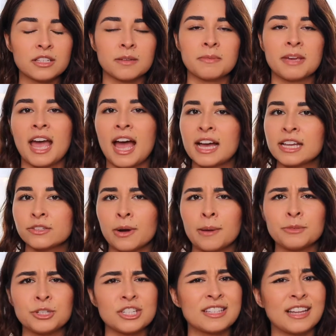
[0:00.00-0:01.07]
some gas, or
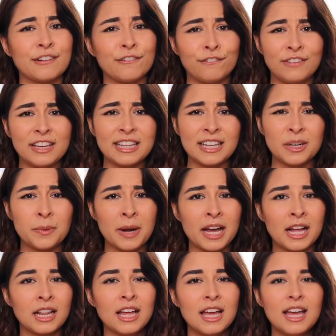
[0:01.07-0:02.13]
I'm just not feeling
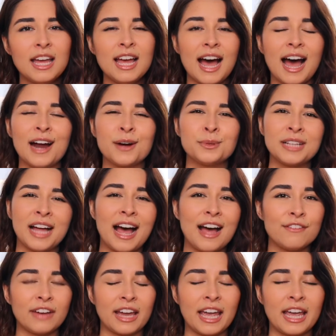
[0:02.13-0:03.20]
well, I will
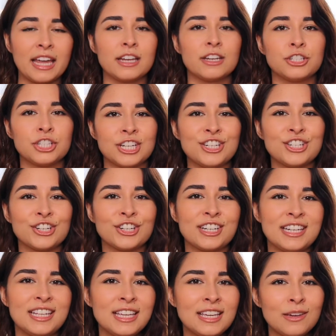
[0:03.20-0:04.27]
have a ginger
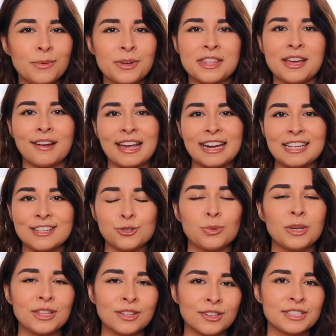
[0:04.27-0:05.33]
tea without any
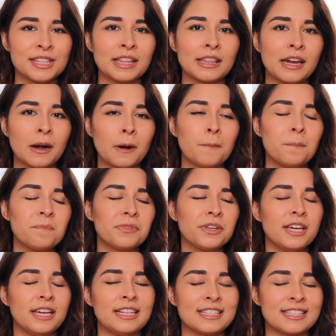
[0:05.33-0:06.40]
sweeteners in there
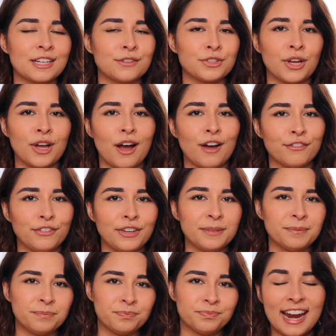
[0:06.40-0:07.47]
instead of the coffee.
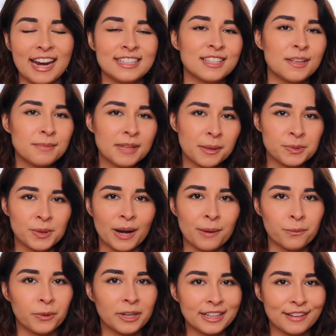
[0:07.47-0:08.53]
And sometimes when
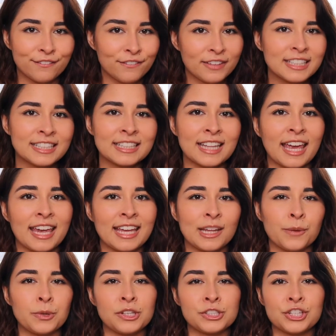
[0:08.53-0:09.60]
I'm really feeling like it, I
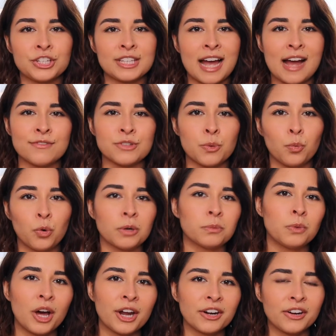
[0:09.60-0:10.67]
will just have some warm
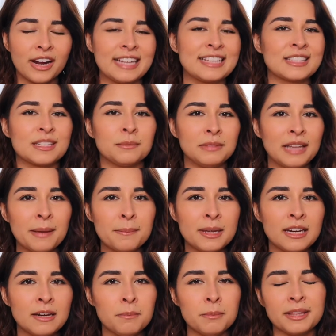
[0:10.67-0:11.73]
water and some
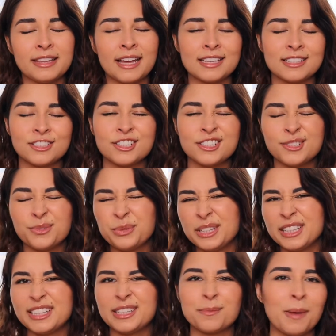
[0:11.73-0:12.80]
lemon, but that just
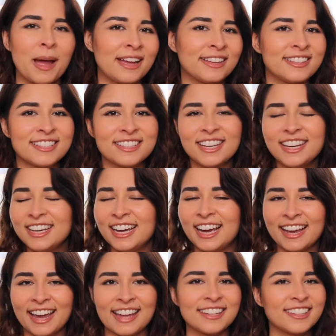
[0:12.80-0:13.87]
really depends
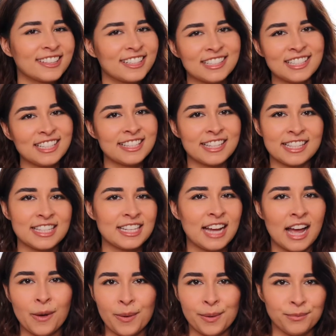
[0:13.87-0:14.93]
again on the seasons and
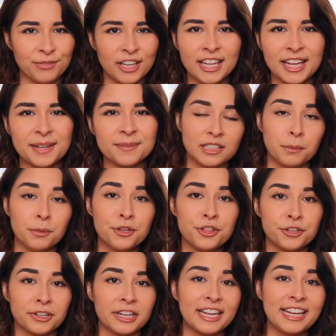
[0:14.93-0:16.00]
how I'm feeling. Number
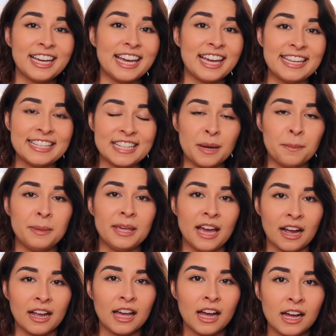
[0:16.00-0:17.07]
three is
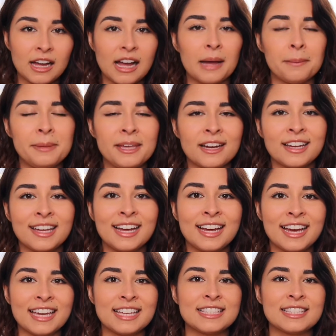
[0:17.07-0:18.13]
Abhyanga.
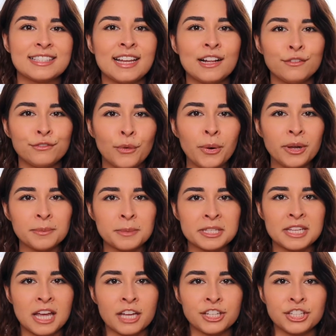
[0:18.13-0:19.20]
Abhyanga is self oil
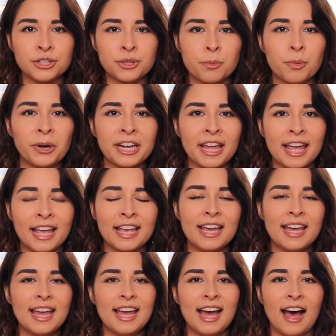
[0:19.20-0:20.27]
massage in the morning.
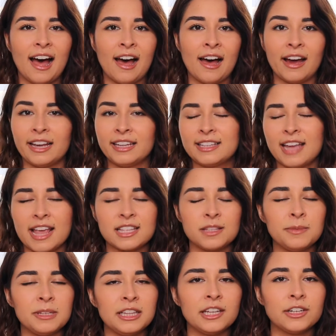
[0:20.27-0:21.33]
Uh, it
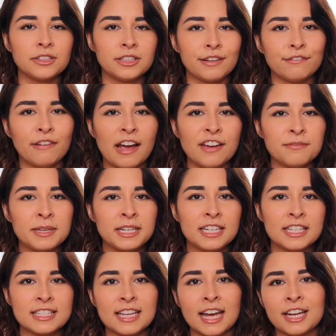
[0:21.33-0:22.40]
takes me literally five
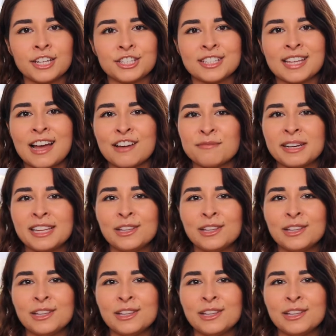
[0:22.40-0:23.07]
minutes. I just have my